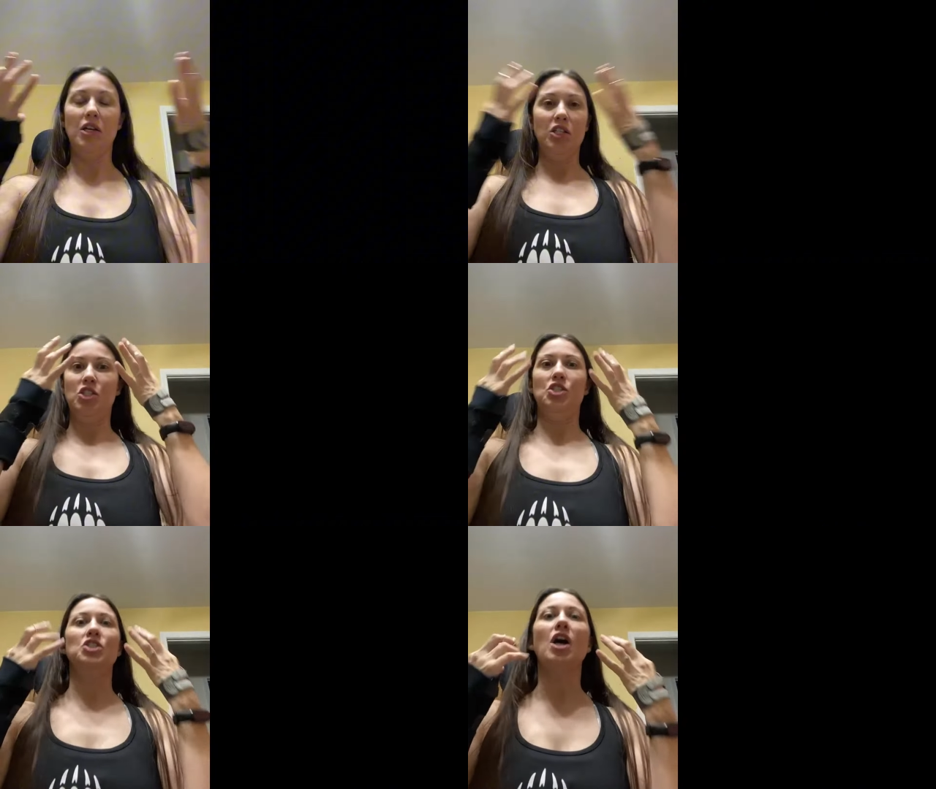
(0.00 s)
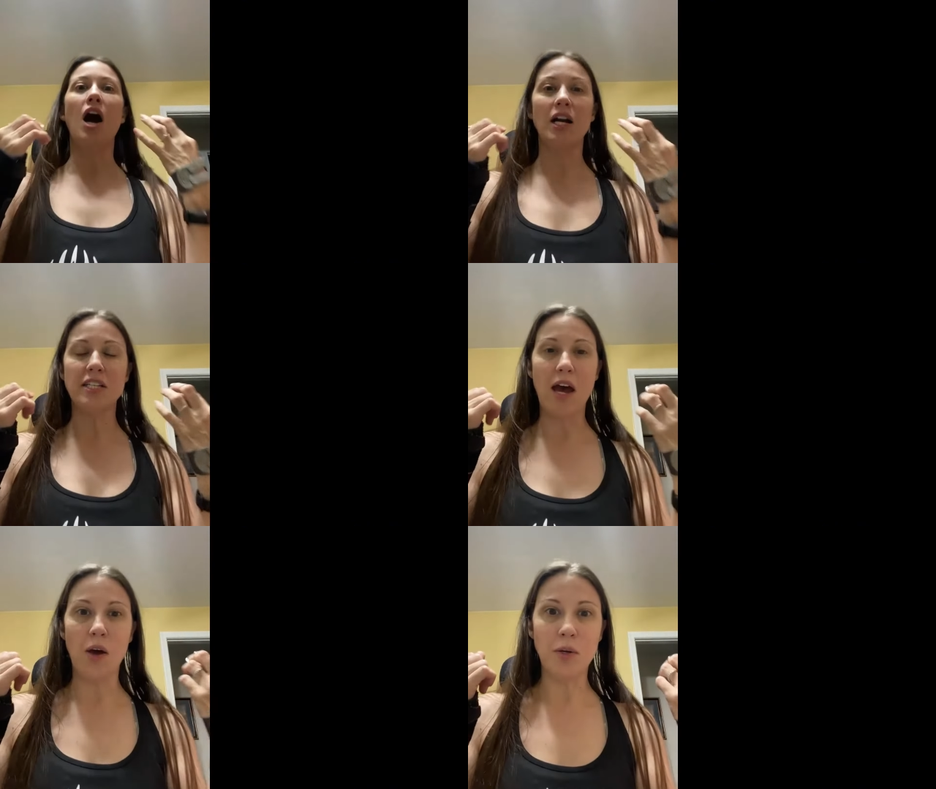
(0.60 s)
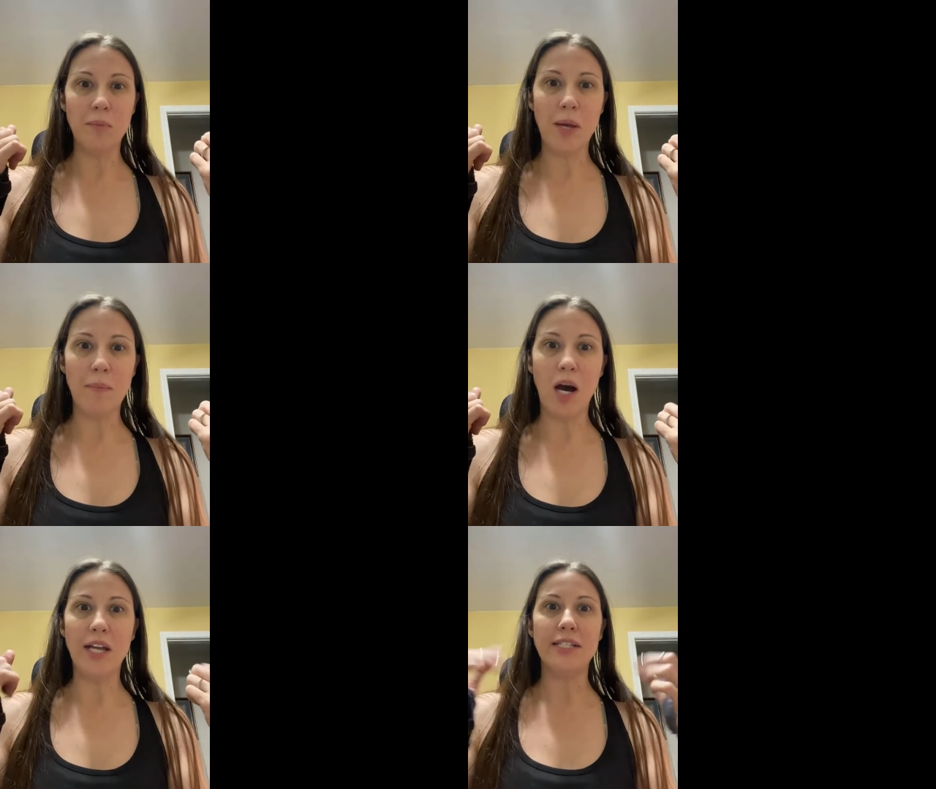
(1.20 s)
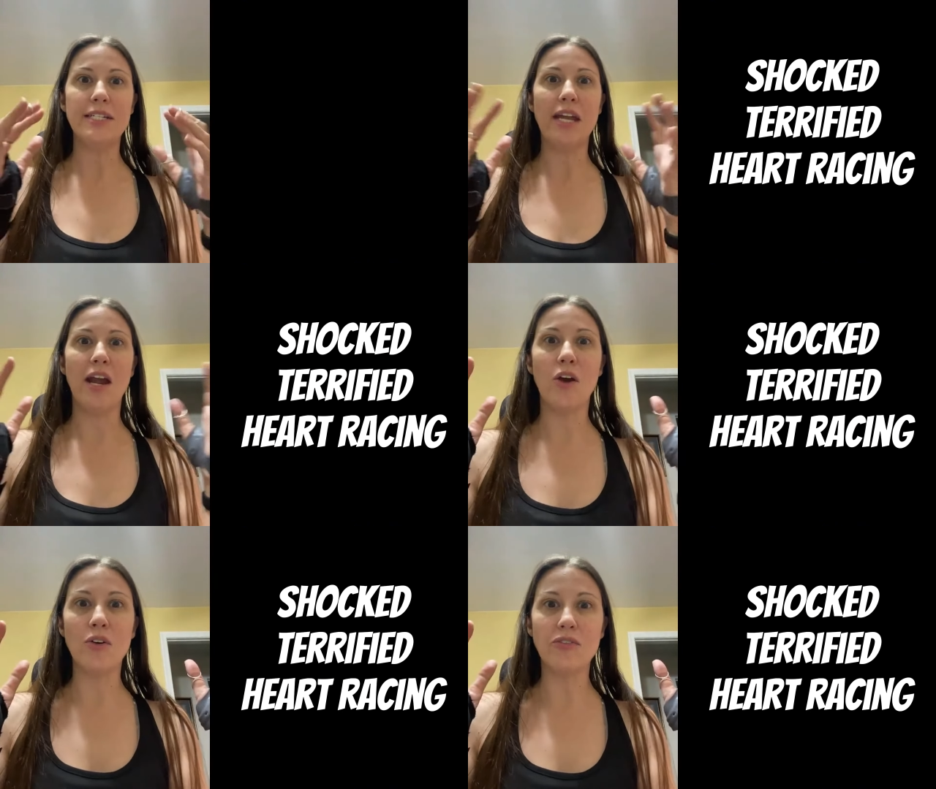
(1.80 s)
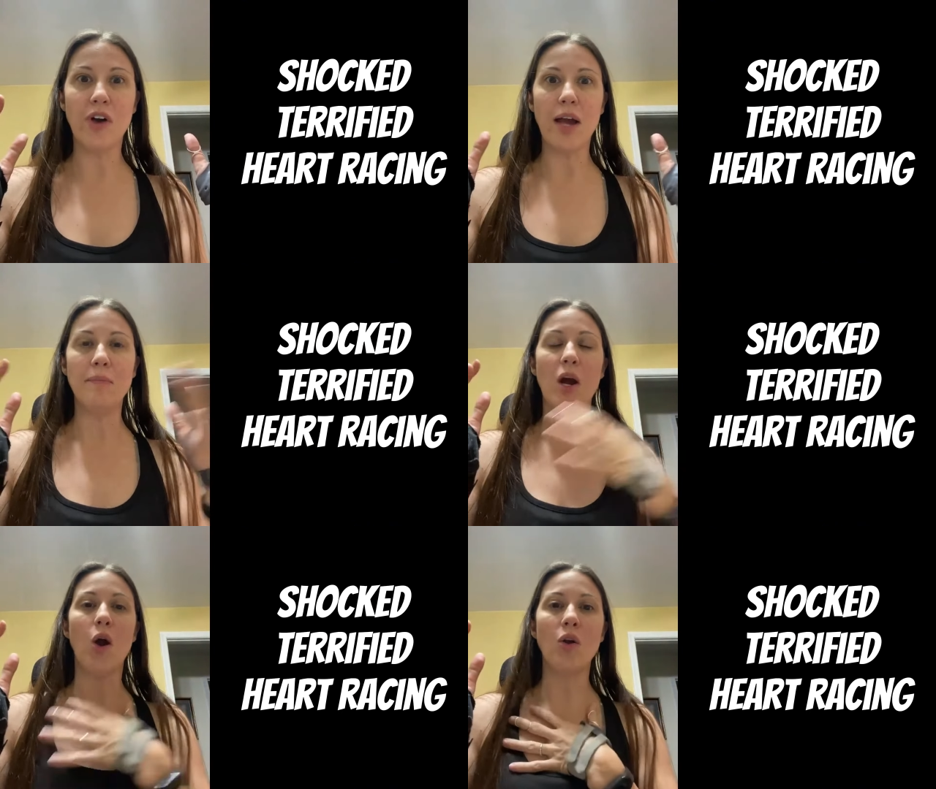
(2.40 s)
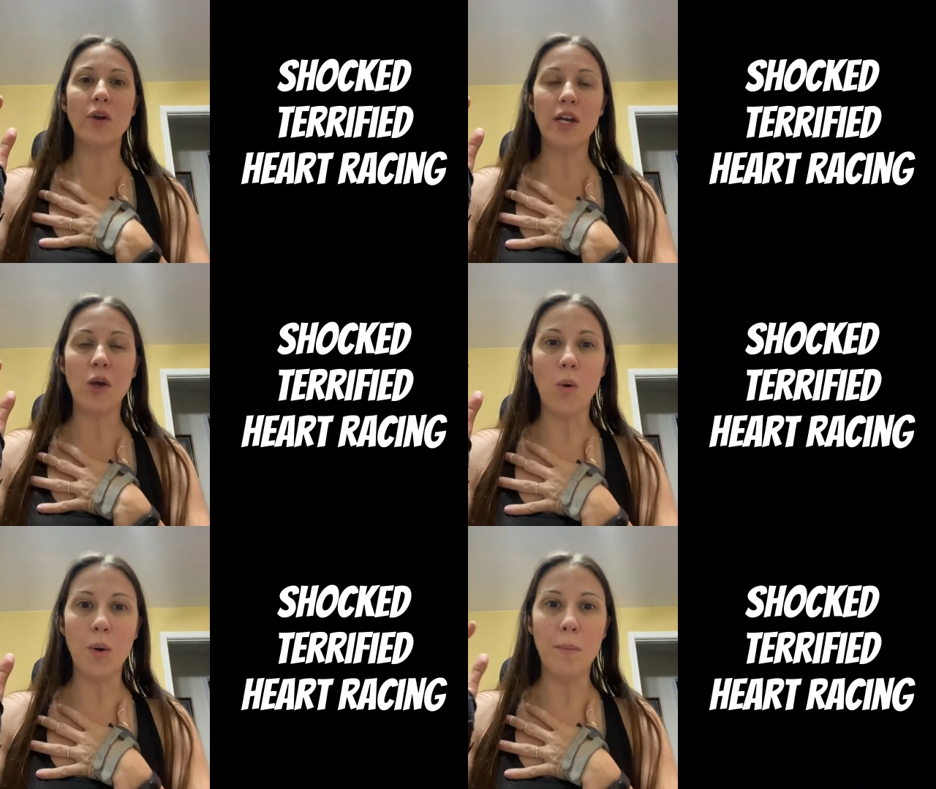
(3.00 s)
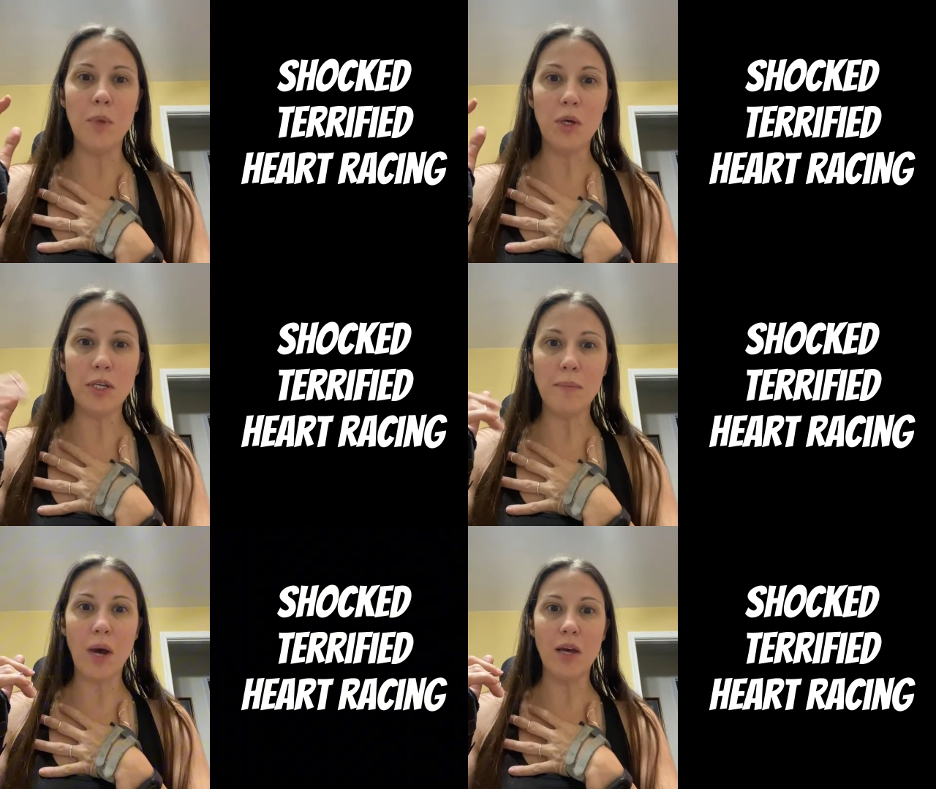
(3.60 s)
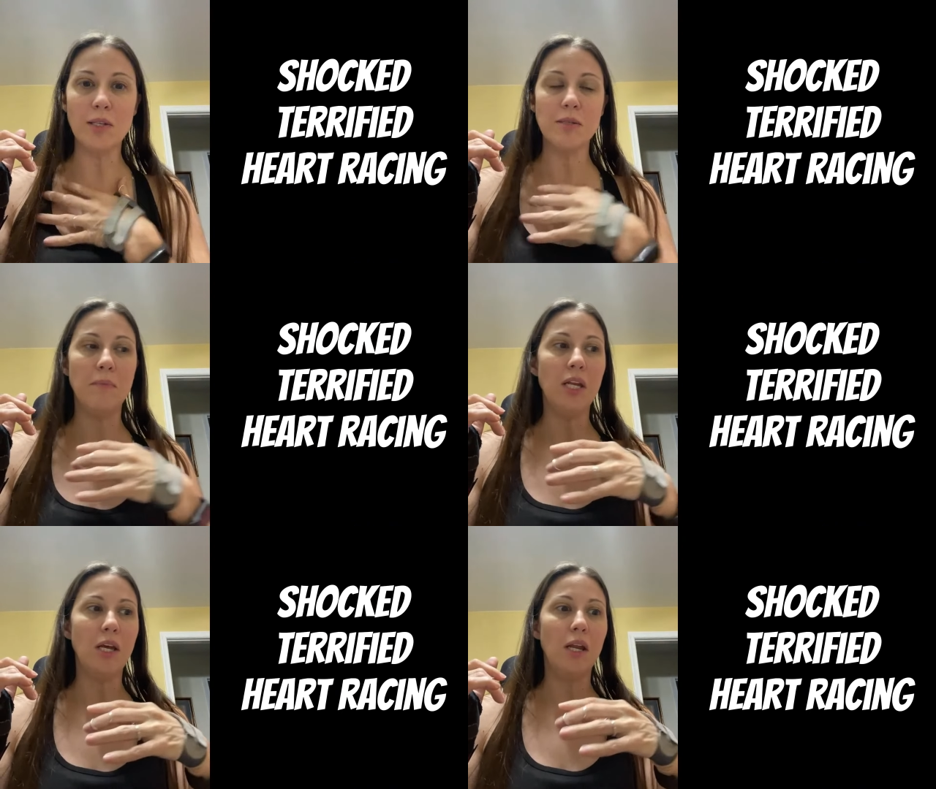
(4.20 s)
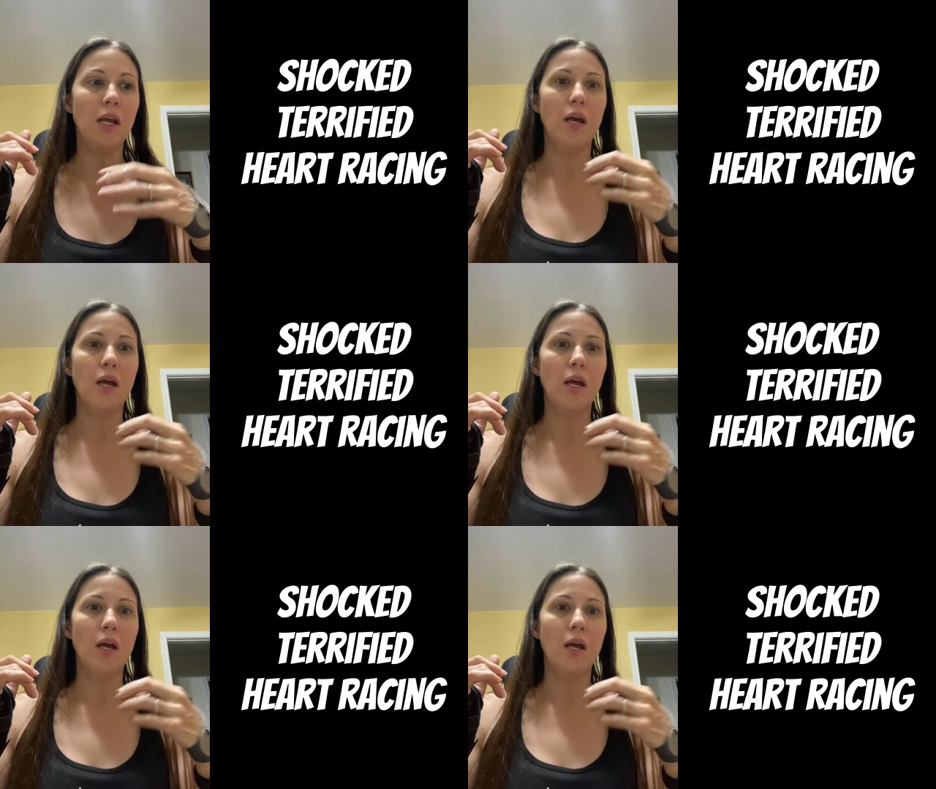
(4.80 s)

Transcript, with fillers: shocked out of my mind, terrified, my heart rate going a million miles a minute.